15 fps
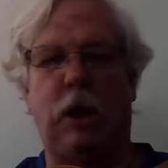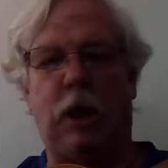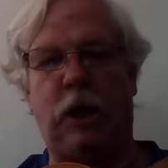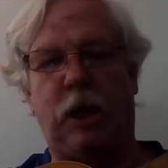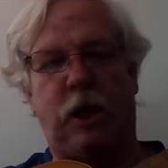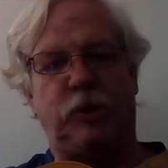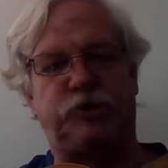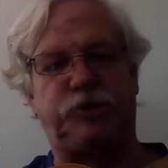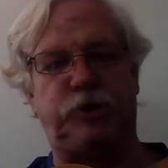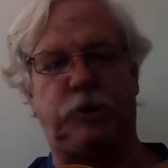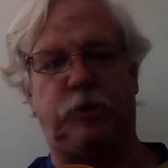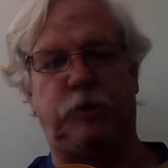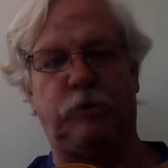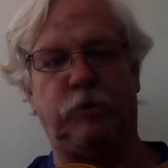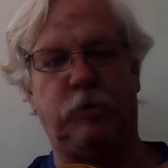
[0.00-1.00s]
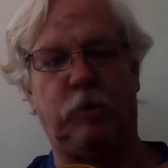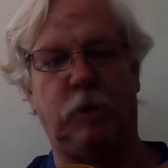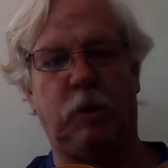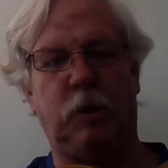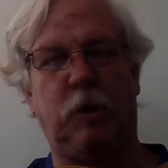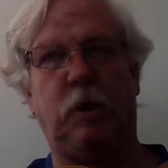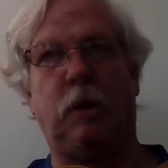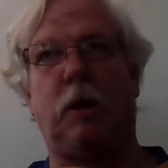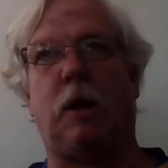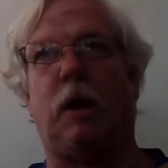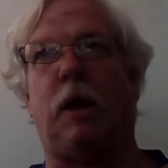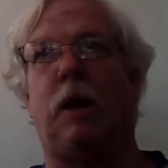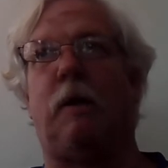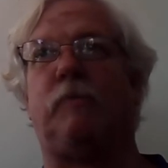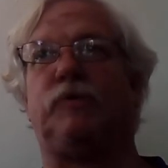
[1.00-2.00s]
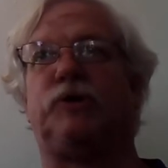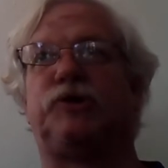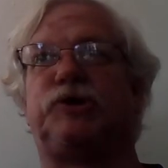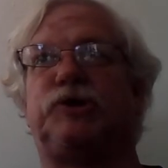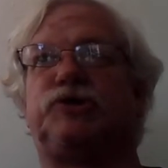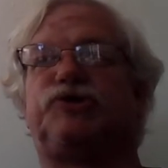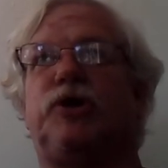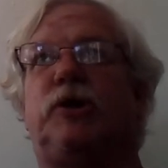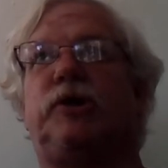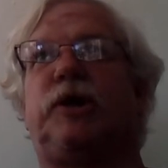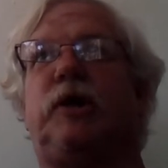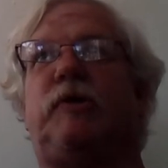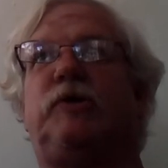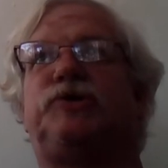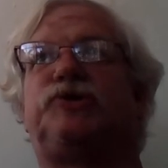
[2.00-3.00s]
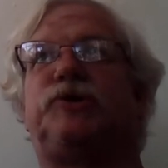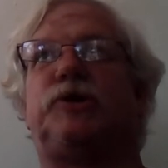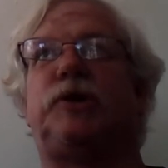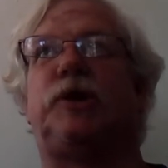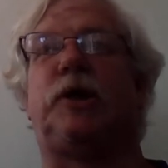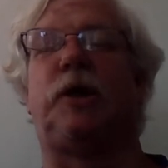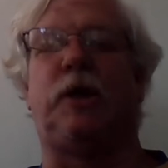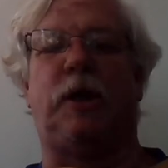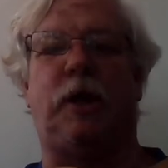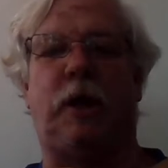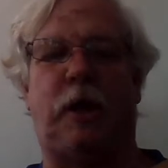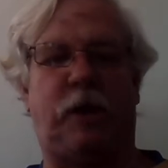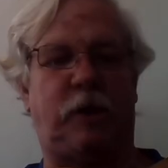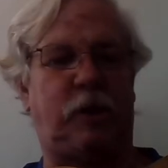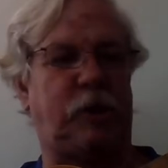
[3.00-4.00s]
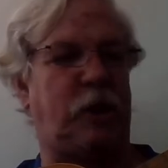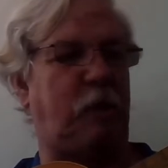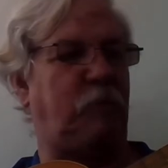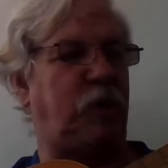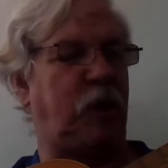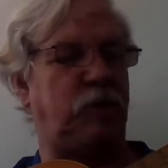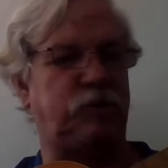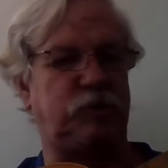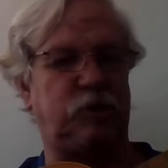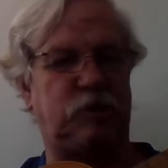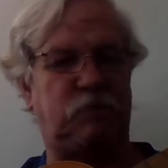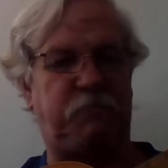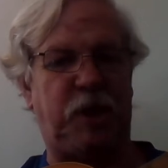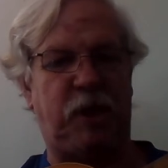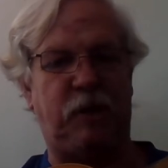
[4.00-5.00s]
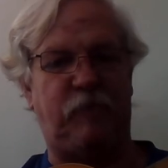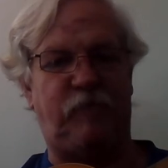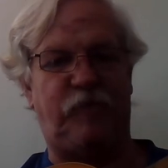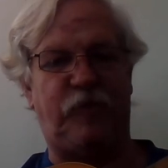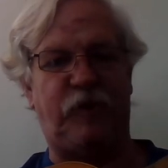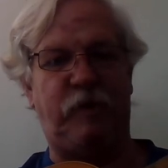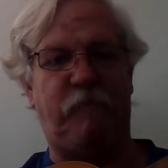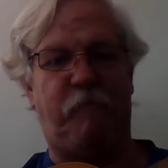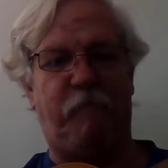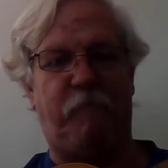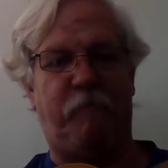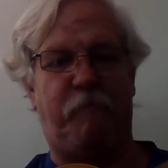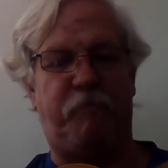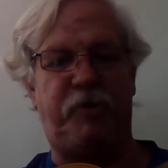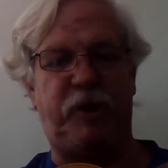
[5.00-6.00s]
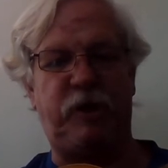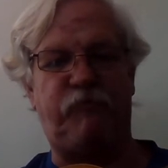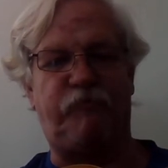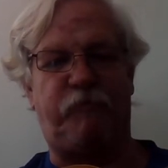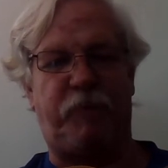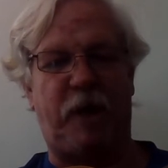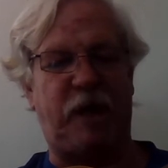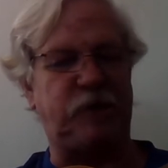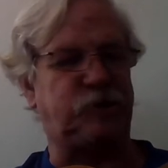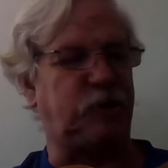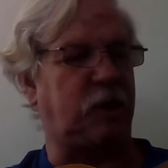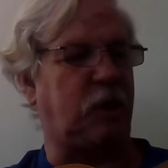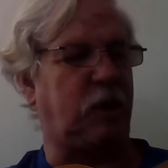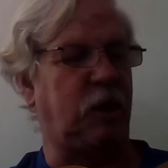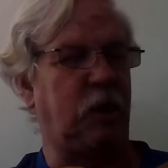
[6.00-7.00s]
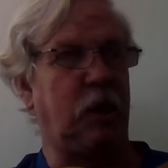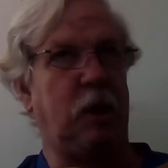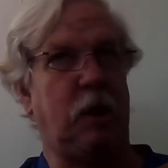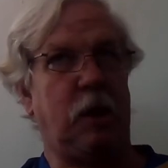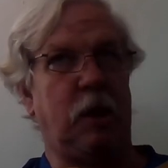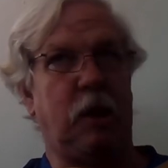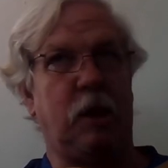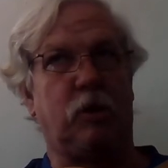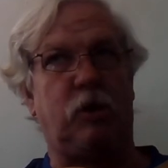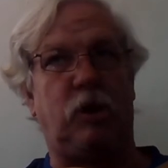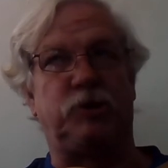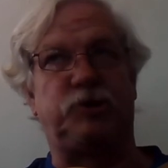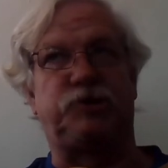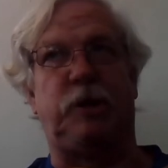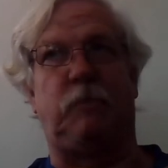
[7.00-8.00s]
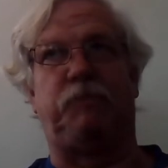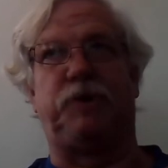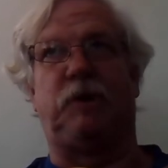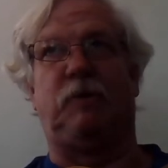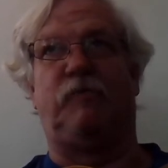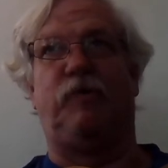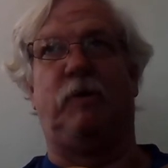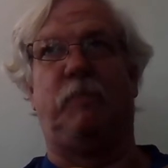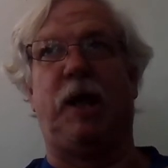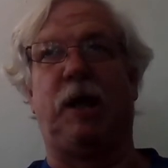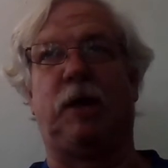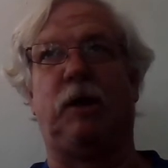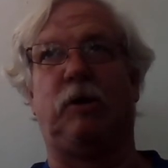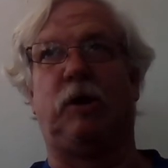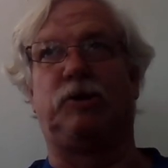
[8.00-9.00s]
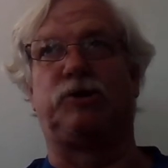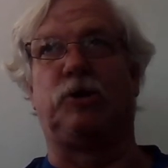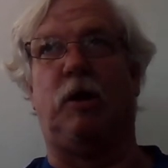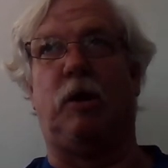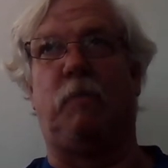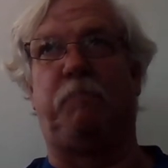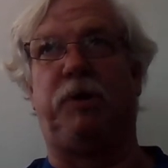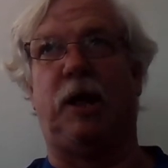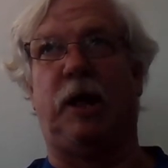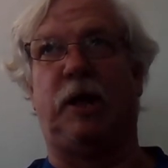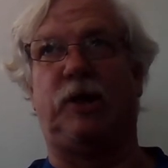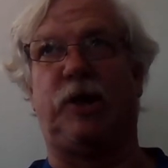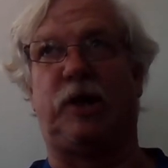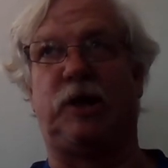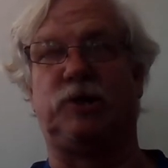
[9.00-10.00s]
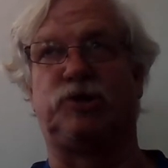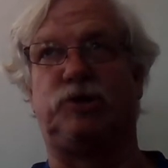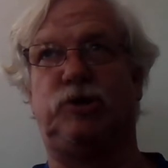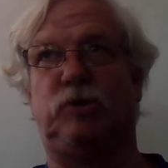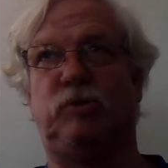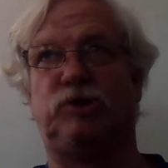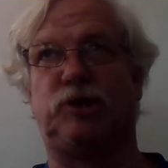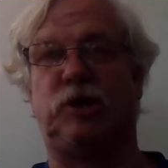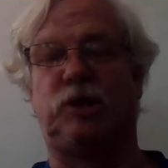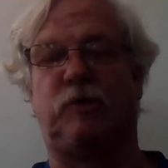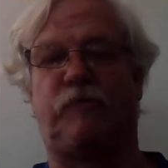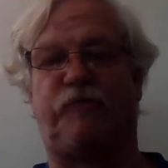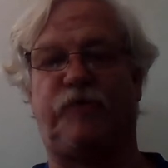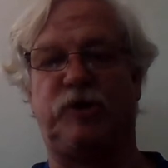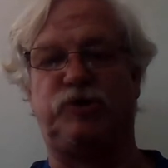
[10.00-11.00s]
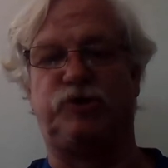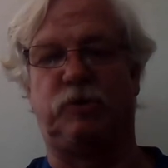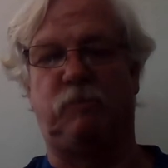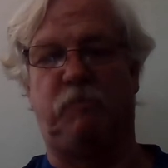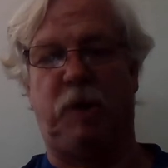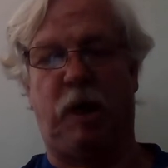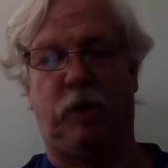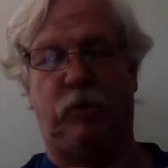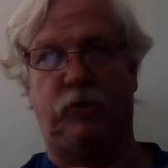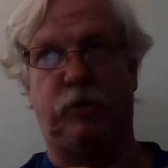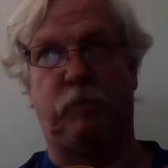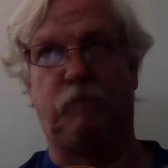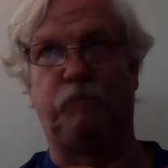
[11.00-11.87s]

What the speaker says: Hello to you. This is John Gerritsen here, and I'm going to explain a very brief basic concept in flamenco guitar playing, that is using the Phrygian mode.